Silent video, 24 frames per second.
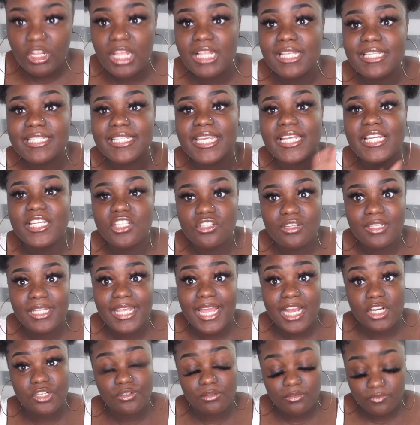let's get into
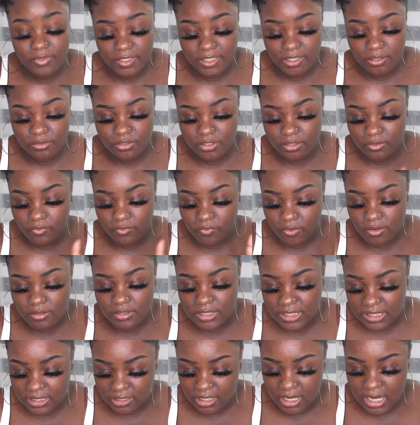the actual video. So the
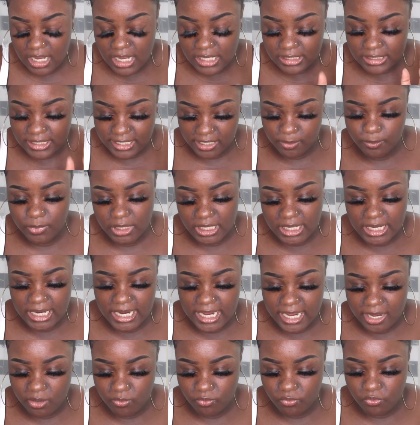first tip that I
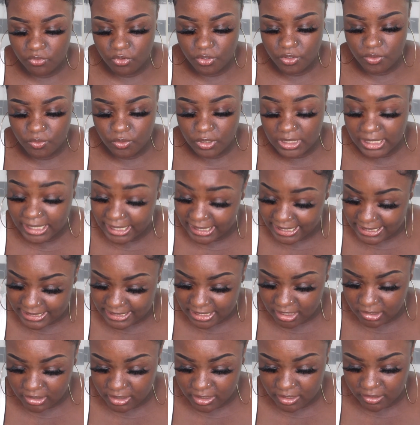have for you ladies out